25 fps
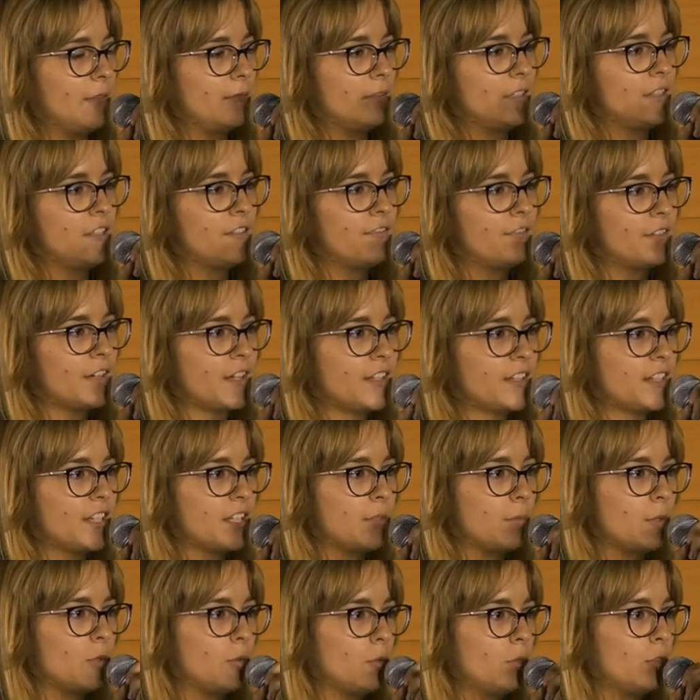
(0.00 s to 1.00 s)

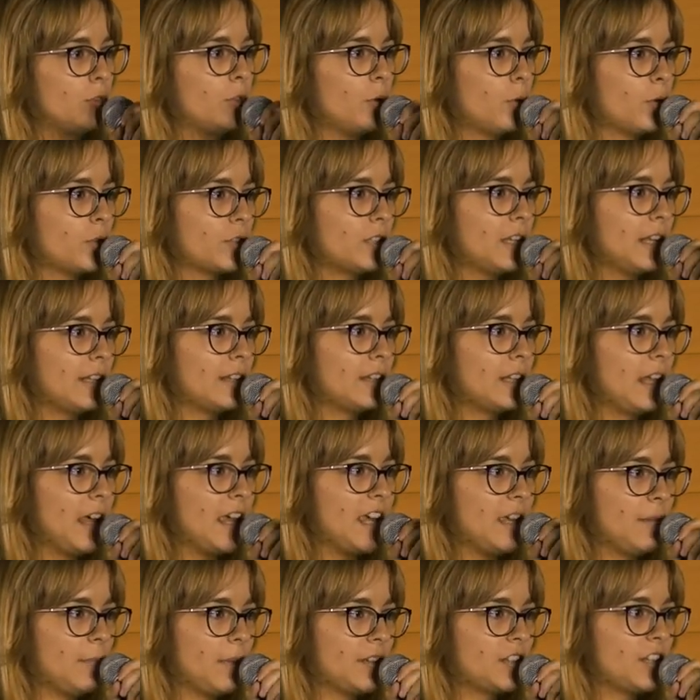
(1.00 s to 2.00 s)
differences between those that
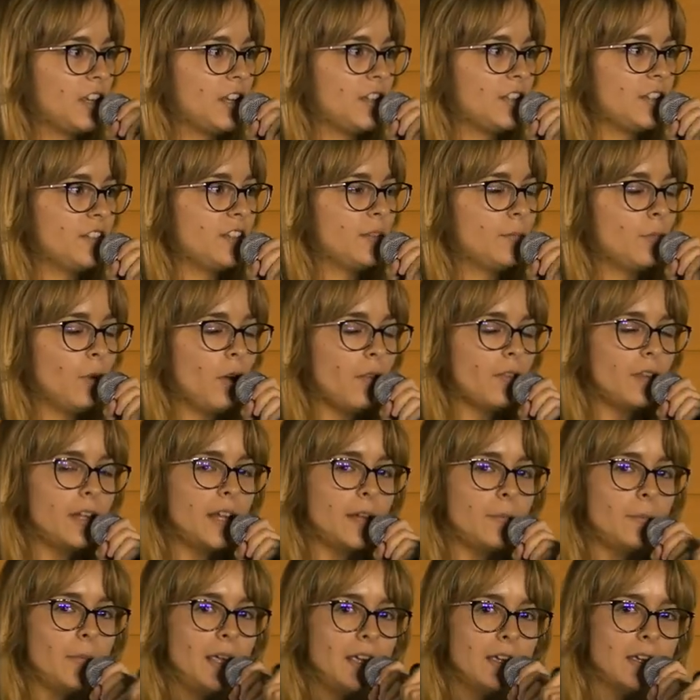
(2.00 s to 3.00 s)
aim at changing the model
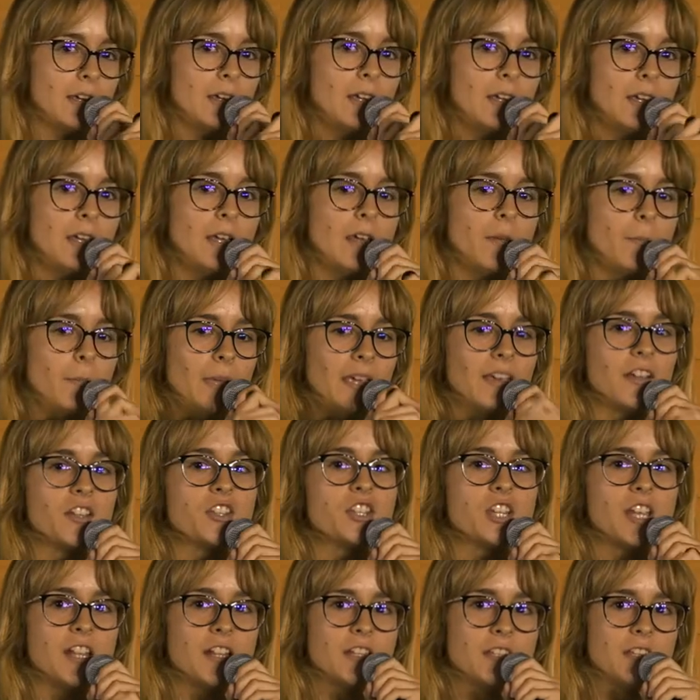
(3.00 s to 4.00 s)
and make a
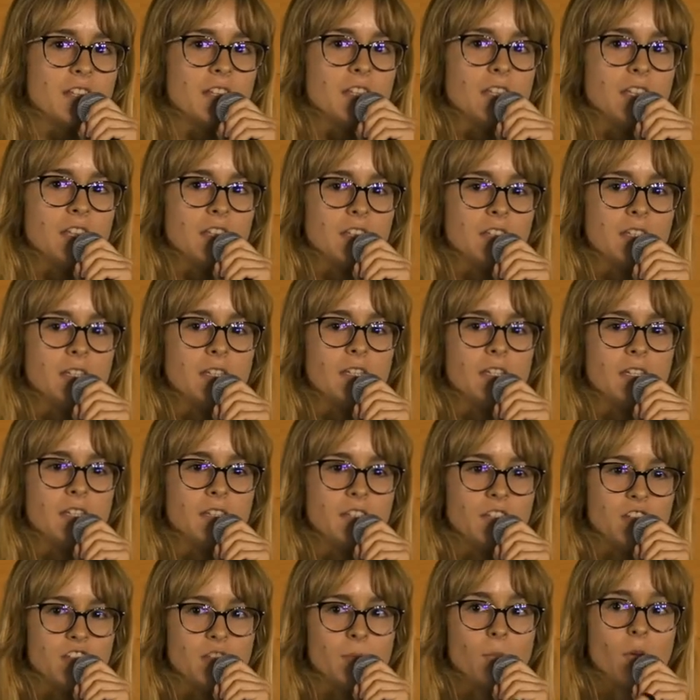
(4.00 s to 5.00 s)
change in the
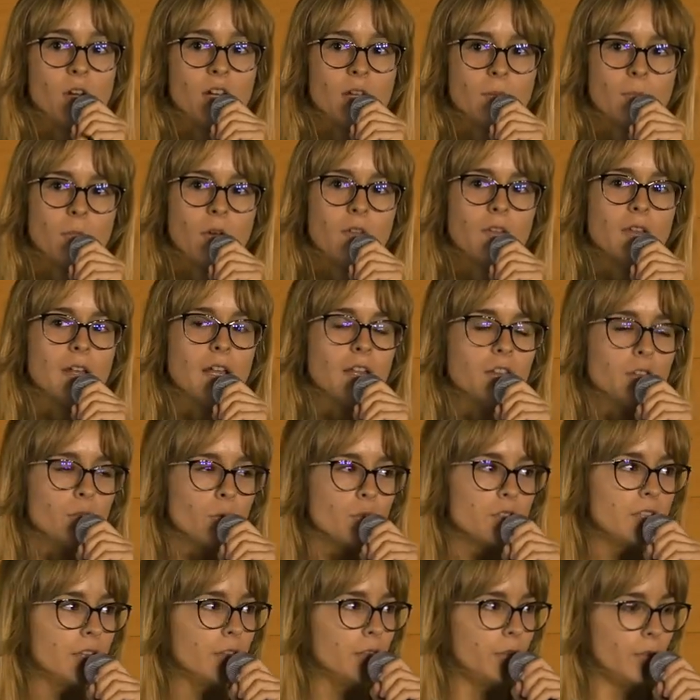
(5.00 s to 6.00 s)
hegemonic model and
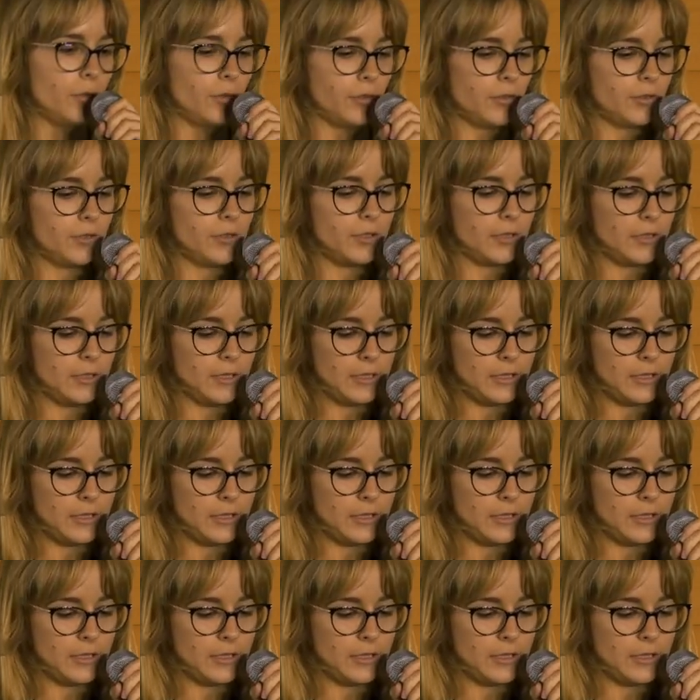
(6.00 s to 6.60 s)
those that don't.